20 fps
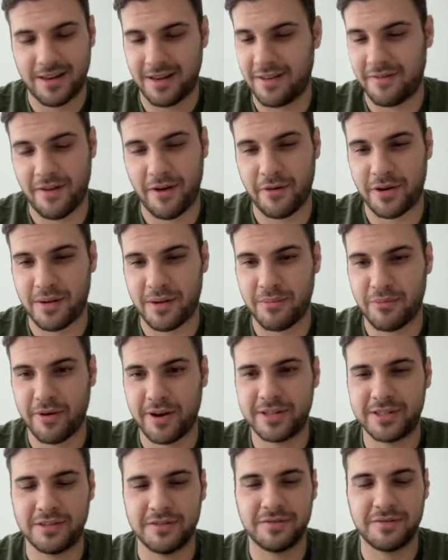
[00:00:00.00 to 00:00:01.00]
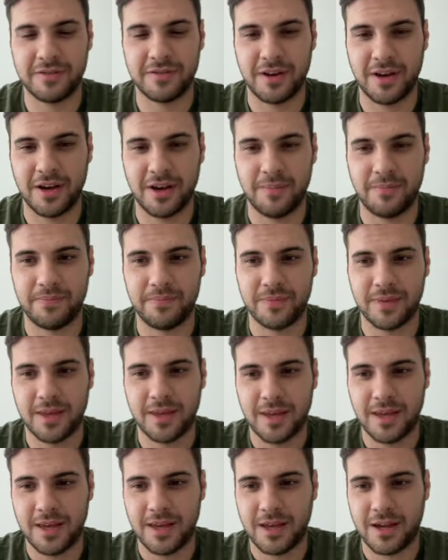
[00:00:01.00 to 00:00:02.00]
very impressive. Um,
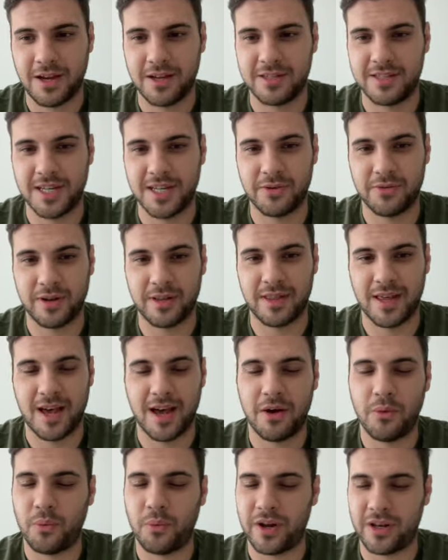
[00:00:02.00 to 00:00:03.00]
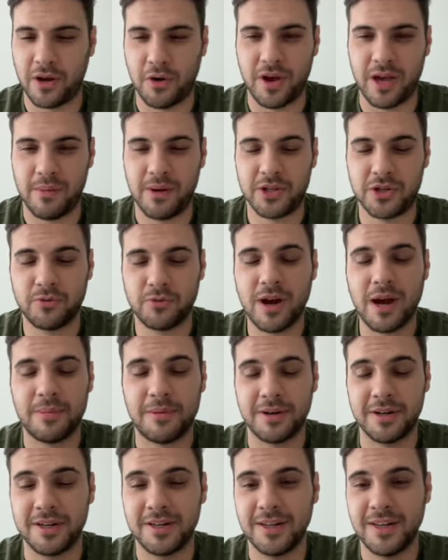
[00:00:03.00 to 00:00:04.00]
considering that we know him as a
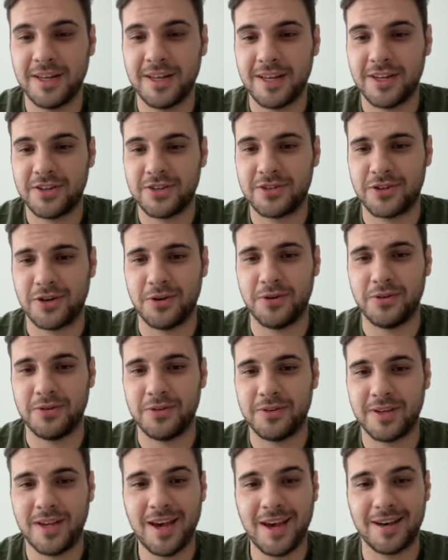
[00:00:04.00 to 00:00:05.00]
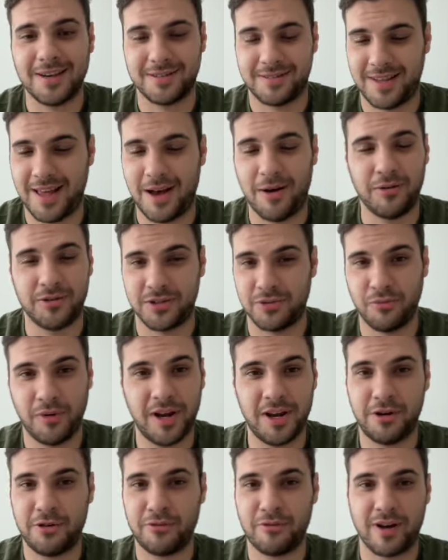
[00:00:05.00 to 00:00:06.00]
rapper. So yeah, that was a
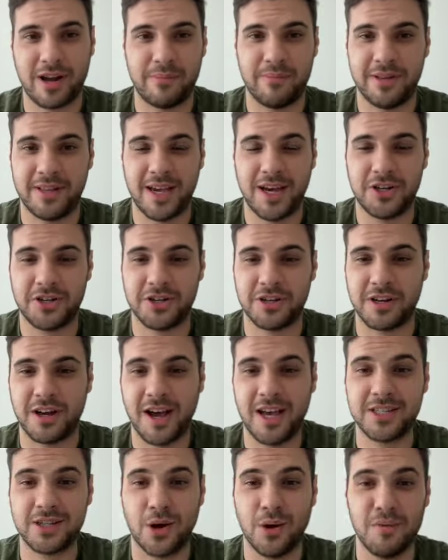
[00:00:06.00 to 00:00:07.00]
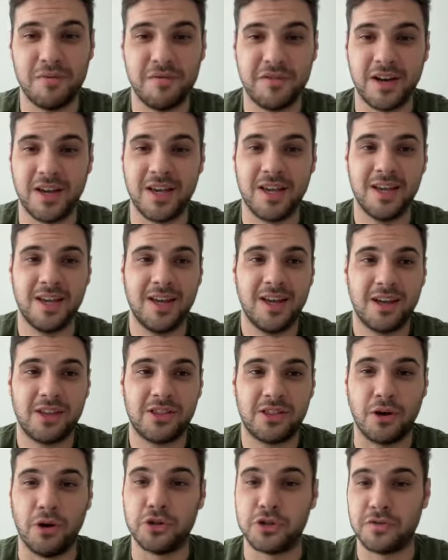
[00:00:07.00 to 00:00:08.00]
really good recommendation, guys. Hopefully
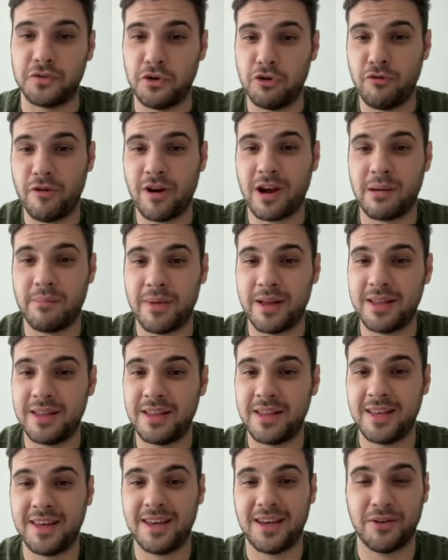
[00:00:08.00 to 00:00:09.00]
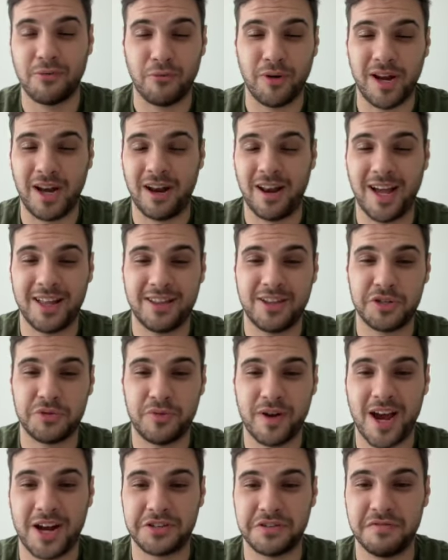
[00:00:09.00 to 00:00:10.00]
those of you who recommended it really liked this
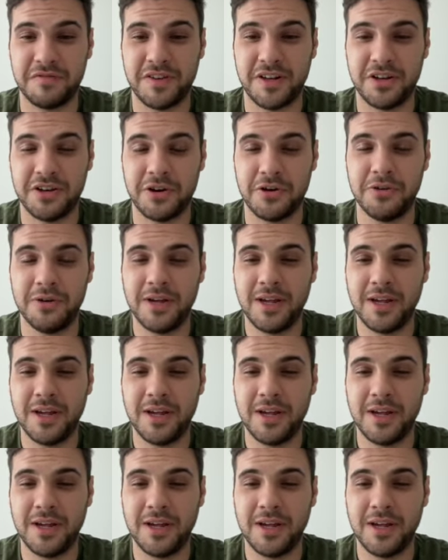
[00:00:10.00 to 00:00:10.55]
reaction video,